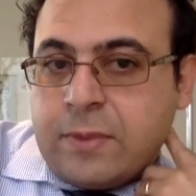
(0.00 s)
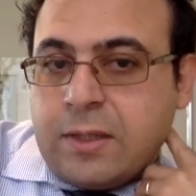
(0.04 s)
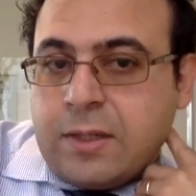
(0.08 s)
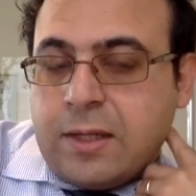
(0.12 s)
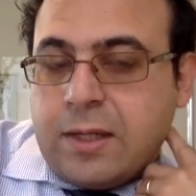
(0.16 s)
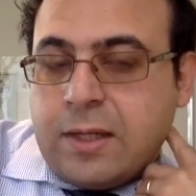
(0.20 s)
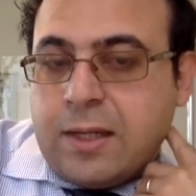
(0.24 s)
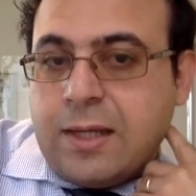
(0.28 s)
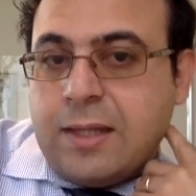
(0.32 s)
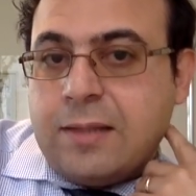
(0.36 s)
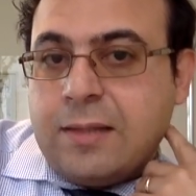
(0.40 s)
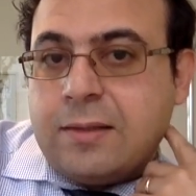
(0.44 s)

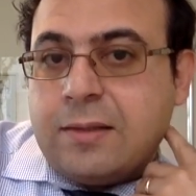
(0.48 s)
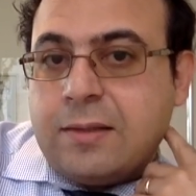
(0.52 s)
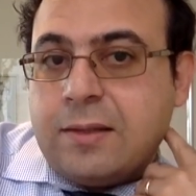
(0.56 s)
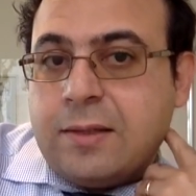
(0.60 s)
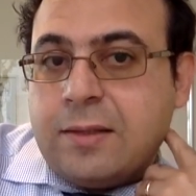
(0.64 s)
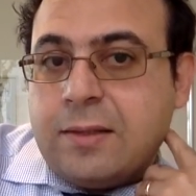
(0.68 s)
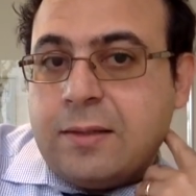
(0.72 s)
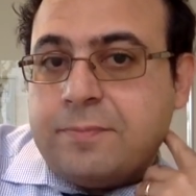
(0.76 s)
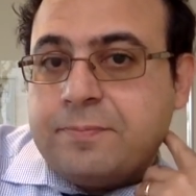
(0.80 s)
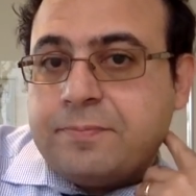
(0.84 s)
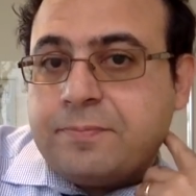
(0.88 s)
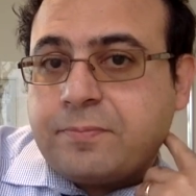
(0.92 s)
and
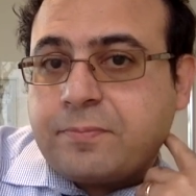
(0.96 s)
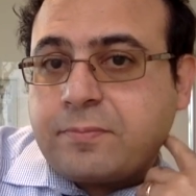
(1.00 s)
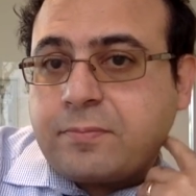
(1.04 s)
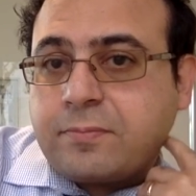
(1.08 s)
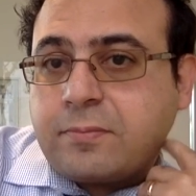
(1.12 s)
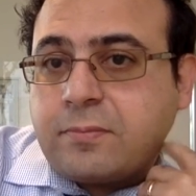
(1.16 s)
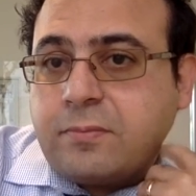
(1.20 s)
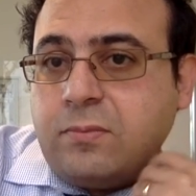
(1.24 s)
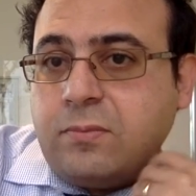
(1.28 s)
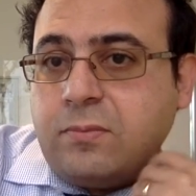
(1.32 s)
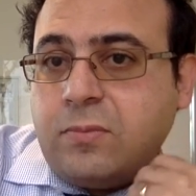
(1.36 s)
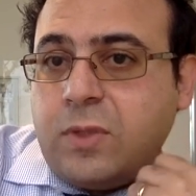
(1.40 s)
um,
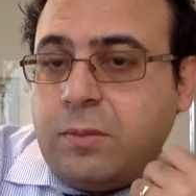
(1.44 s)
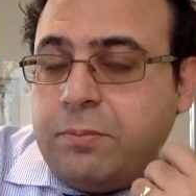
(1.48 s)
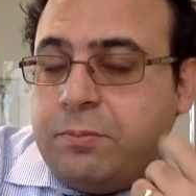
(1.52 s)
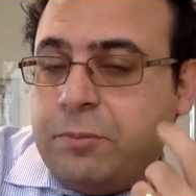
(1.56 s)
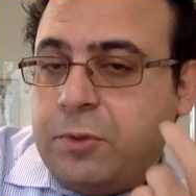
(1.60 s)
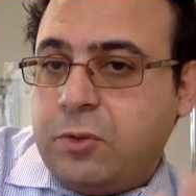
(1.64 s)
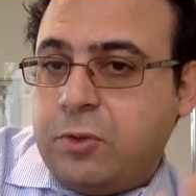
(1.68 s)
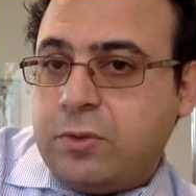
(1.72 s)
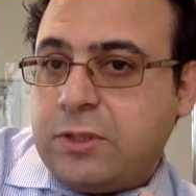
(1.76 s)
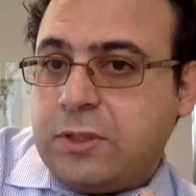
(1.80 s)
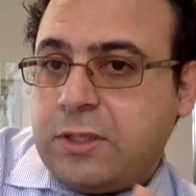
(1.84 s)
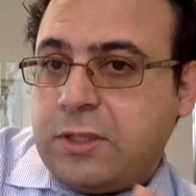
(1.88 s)

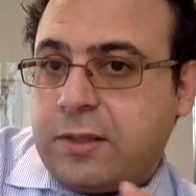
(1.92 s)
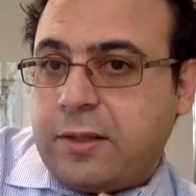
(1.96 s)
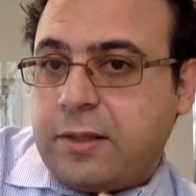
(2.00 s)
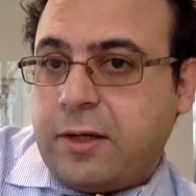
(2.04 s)
music